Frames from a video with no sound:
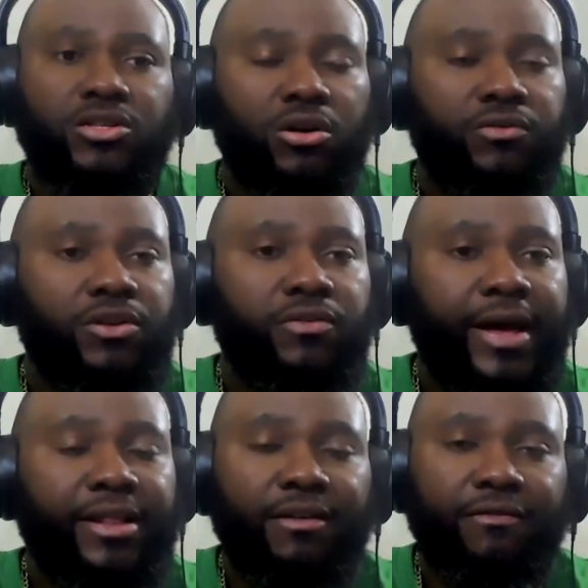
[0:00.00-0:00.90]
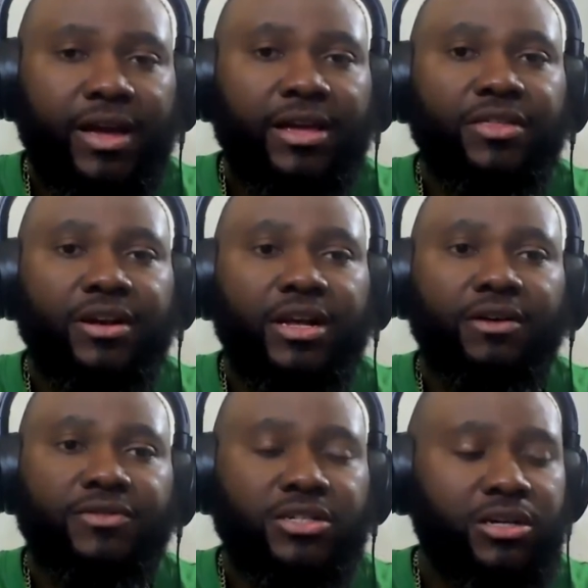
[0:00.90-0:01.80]
So if you got the faith
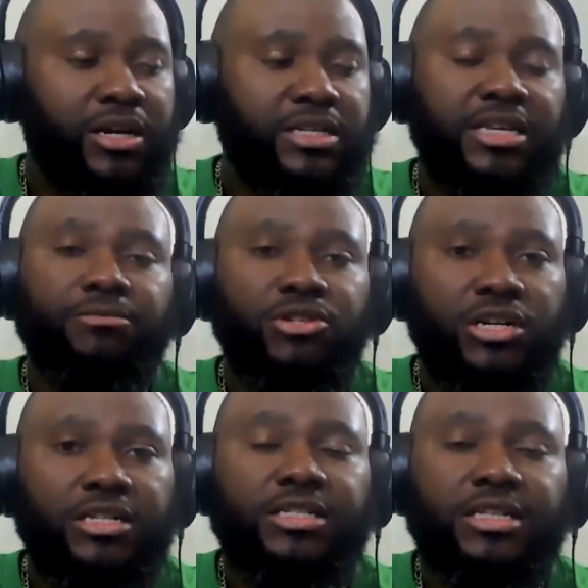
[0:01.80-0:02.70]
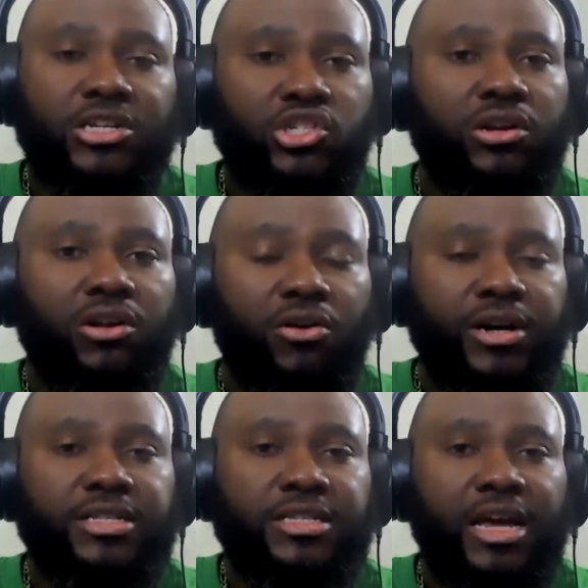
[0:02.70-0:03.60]
enough to accept Jesus as your
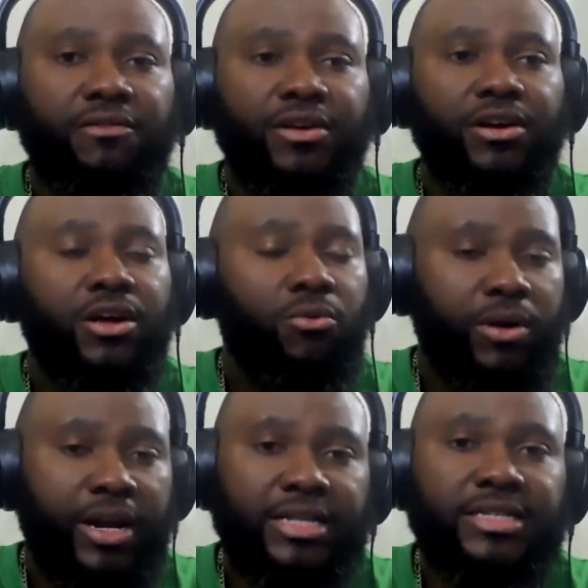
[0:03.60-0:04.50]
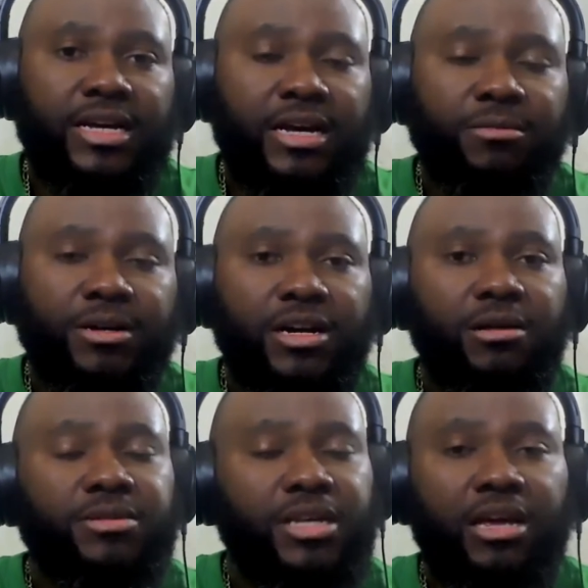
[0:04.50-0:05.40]
Lord and Savior, when that time
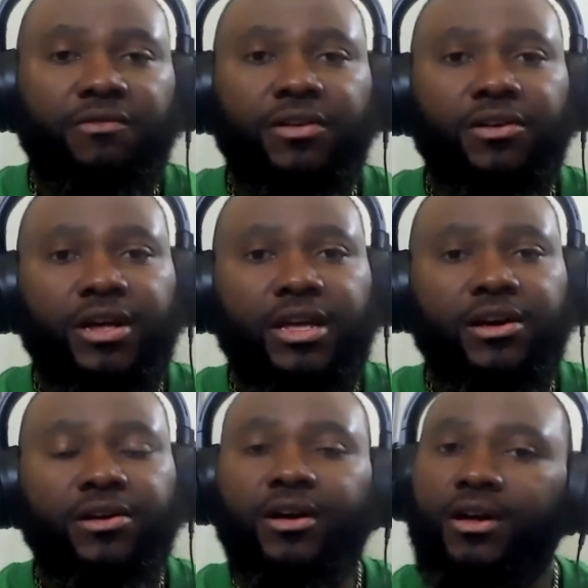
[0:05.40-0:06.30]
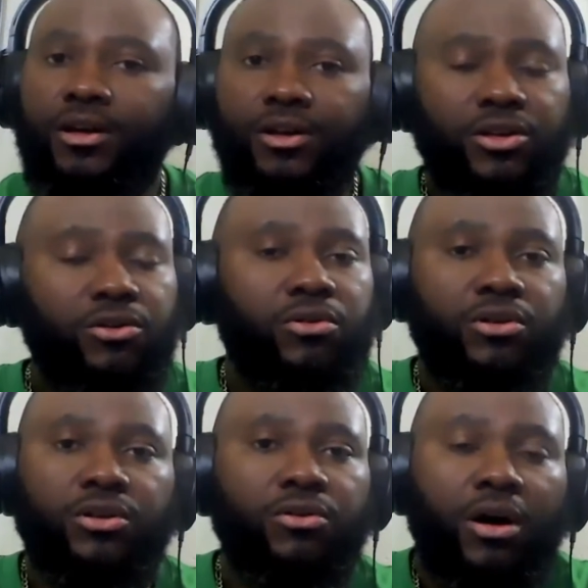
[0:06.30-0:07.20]
comes, if you're here, you
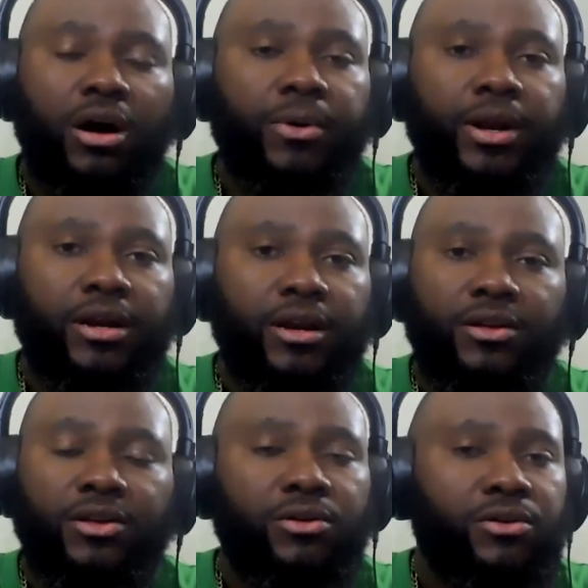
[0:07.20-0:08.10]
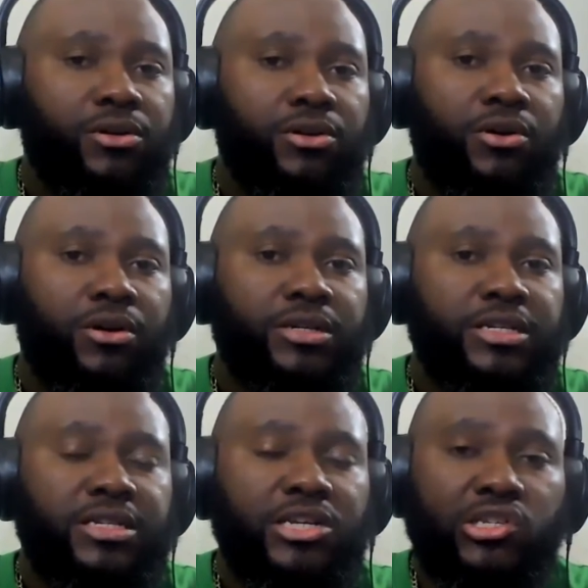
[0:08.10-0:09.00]
you already know you your
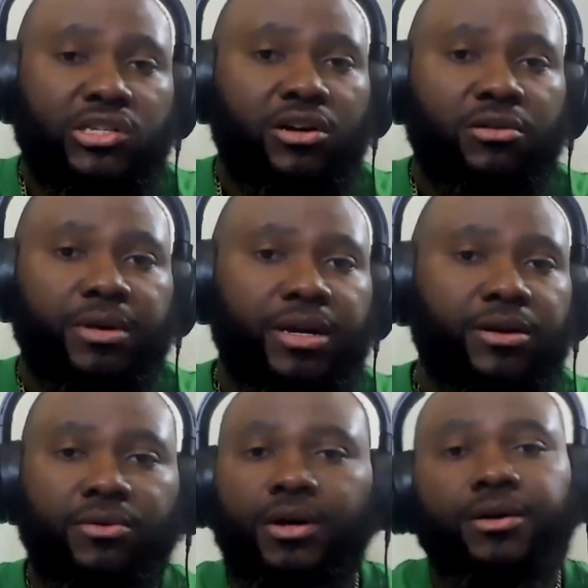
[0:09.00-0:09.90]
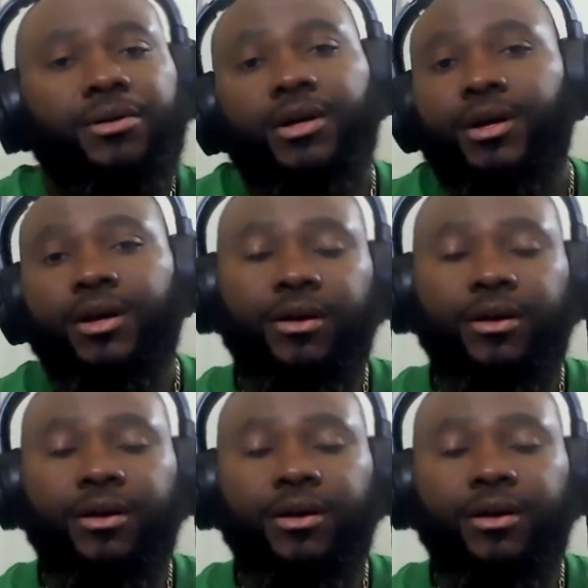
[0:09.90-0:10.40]
decision's gonna be well